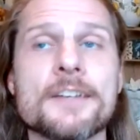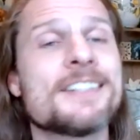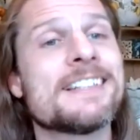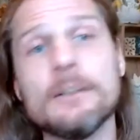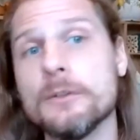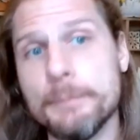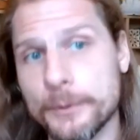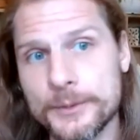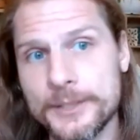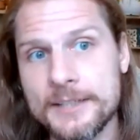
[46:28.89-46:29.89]

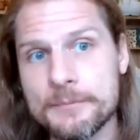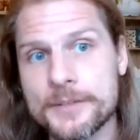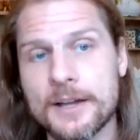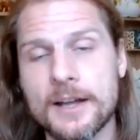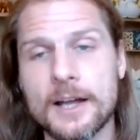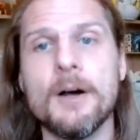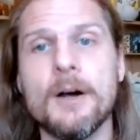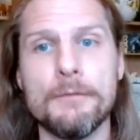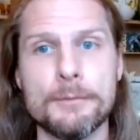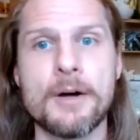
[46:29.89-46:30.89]
scalability
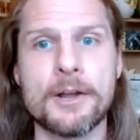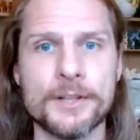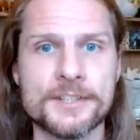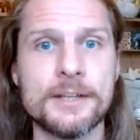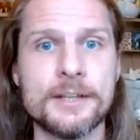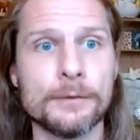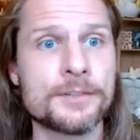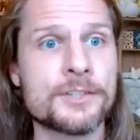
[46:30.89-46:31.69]
of the model itself?